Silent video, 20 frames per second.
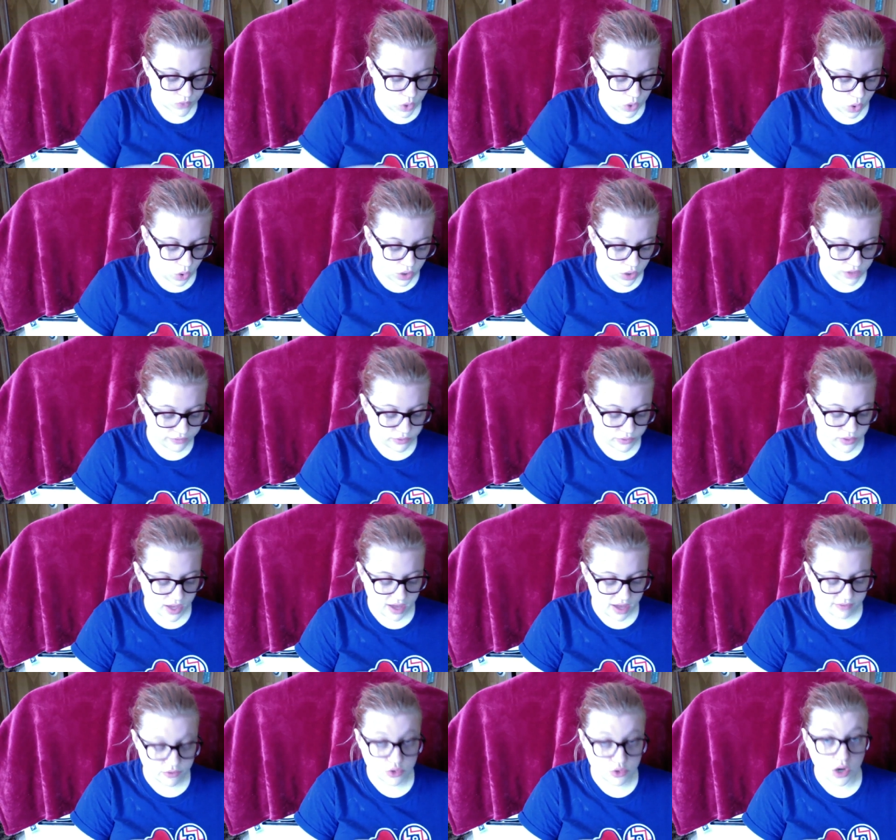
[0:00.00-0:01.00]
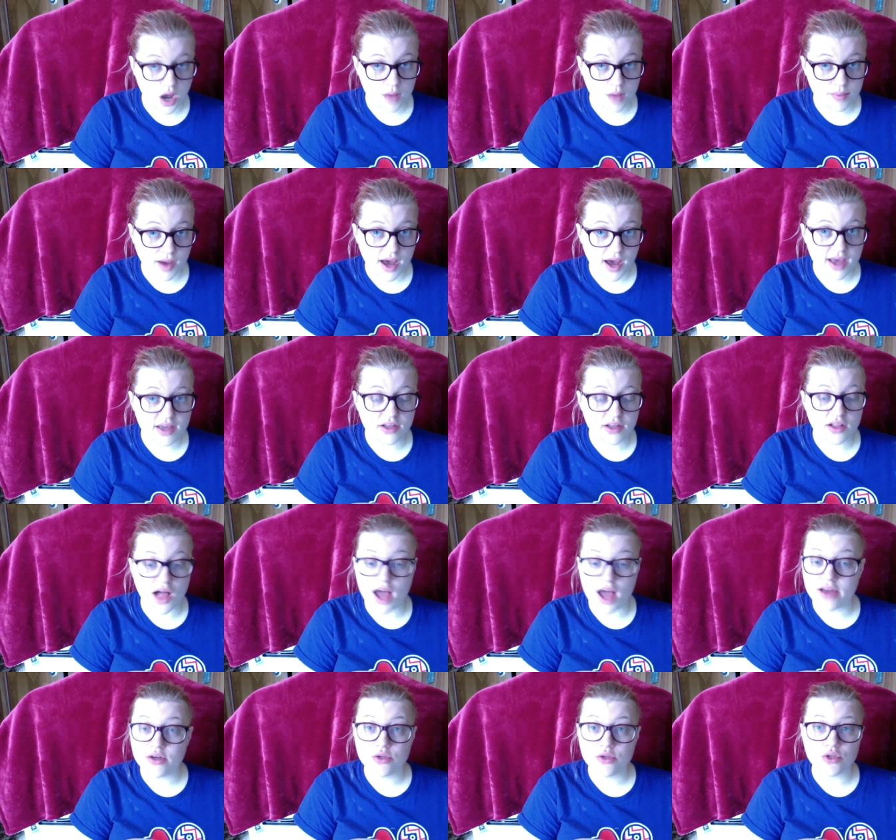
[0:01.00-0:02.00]
Or if you have Drawpile,
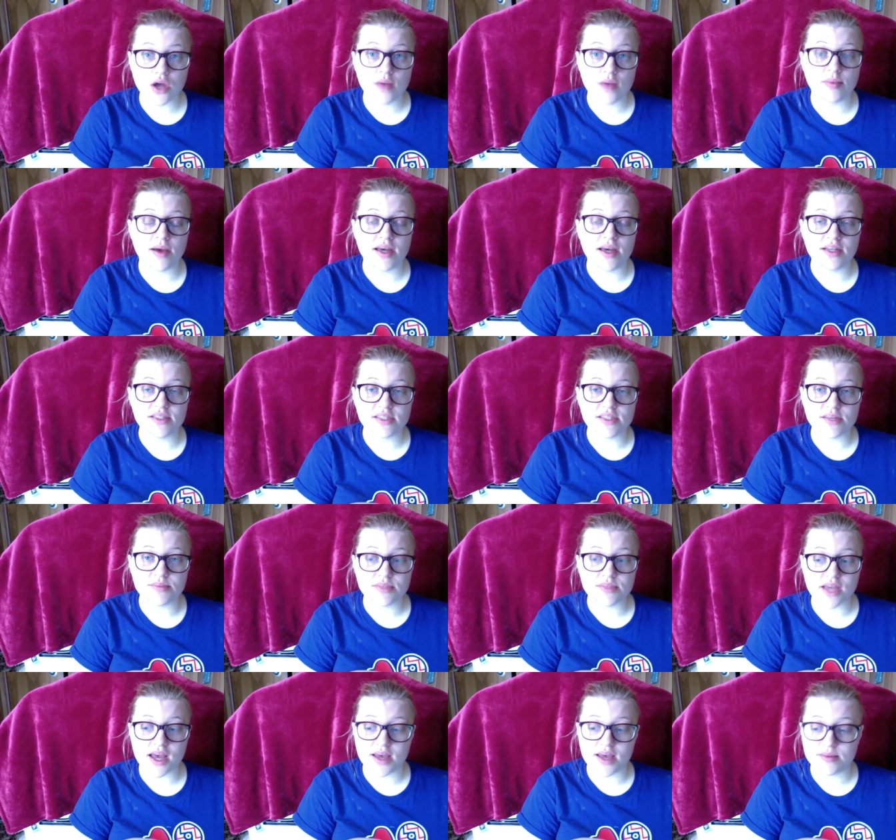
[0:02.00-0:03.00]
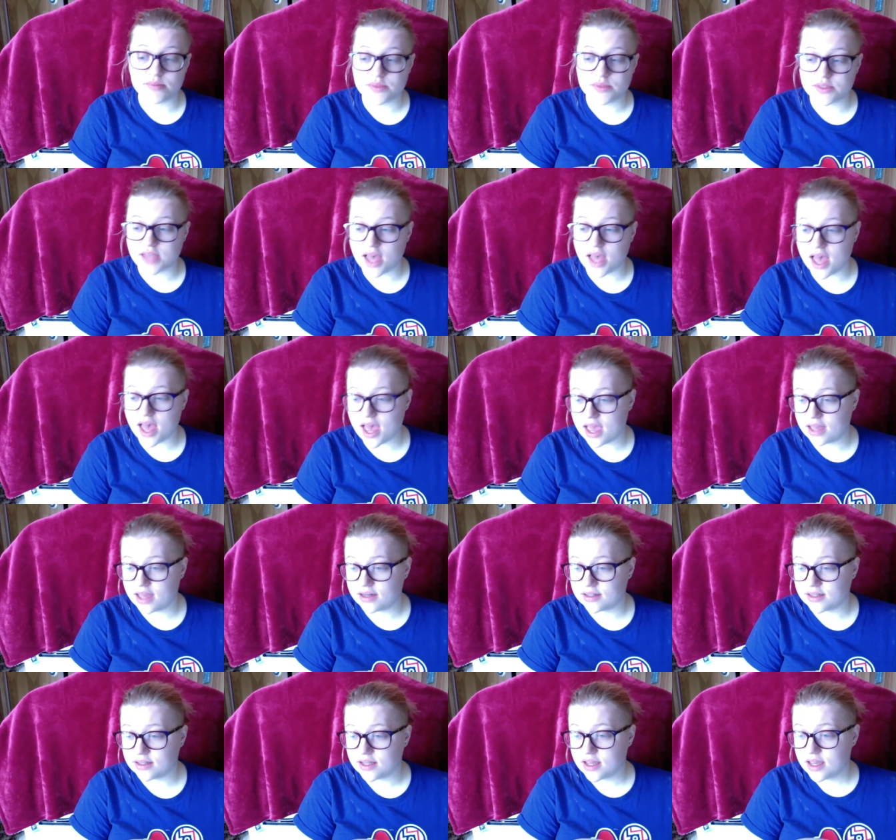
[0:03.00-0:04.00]
I do Drawpile sometimes,
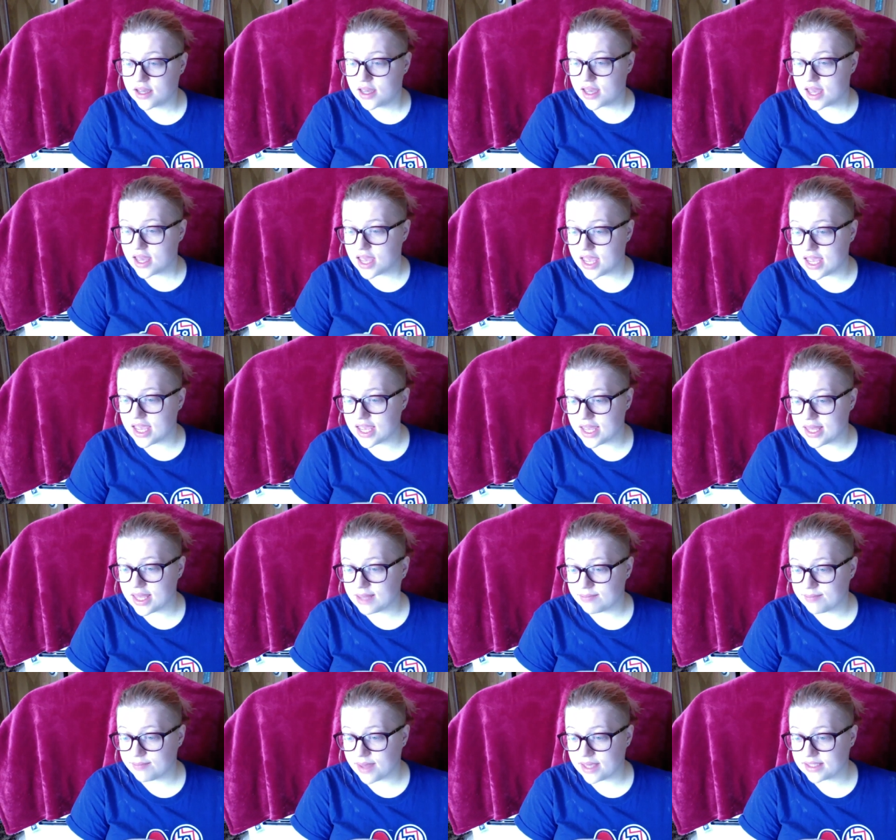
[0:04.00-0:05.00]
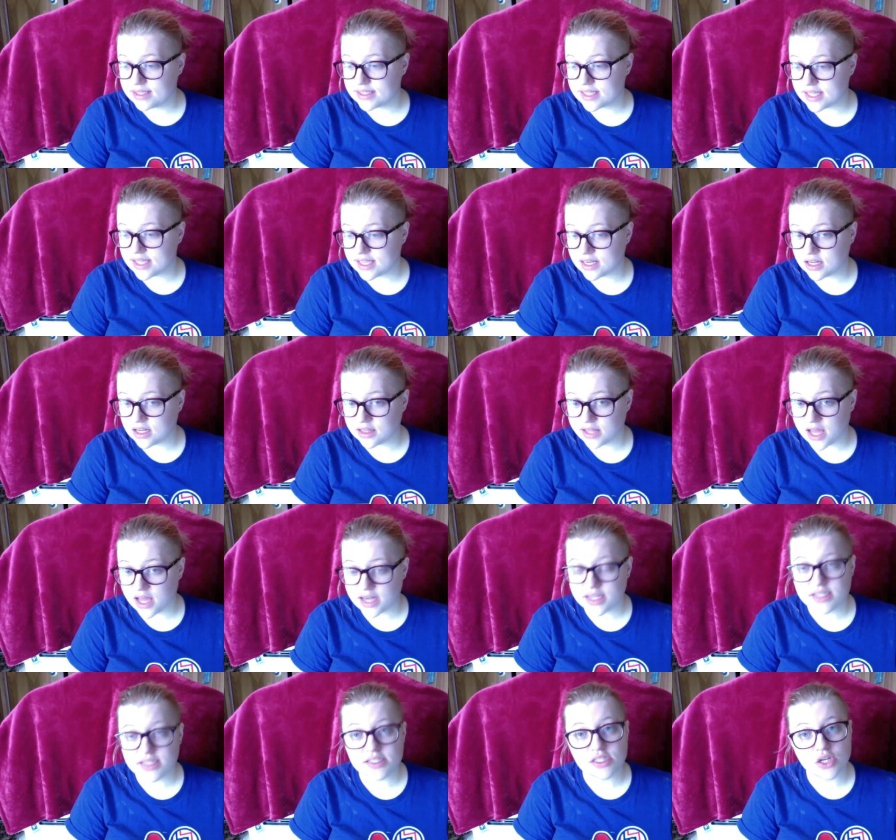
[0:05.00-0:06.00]
and it makes it a
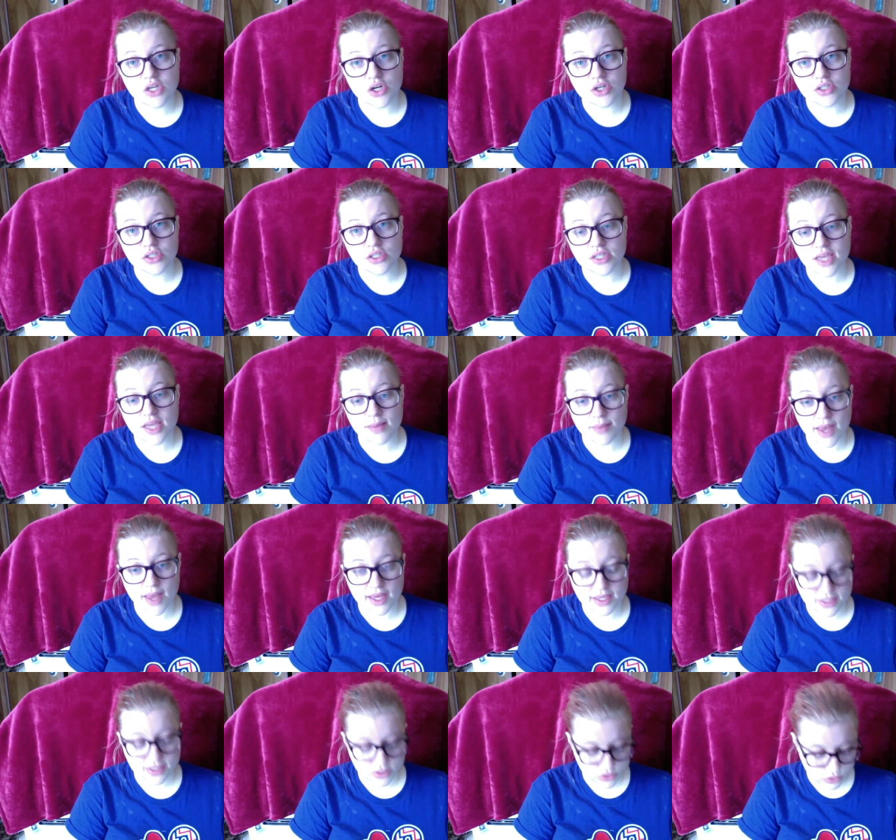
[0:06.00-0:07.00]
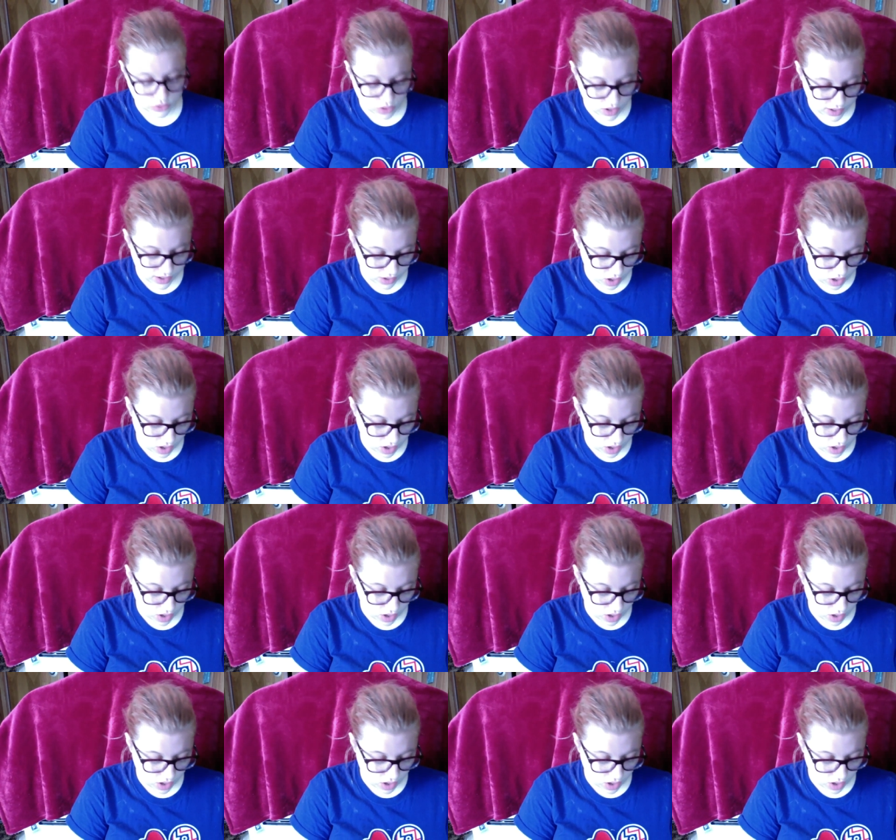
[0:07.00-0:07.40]
lot easier to get back into drawing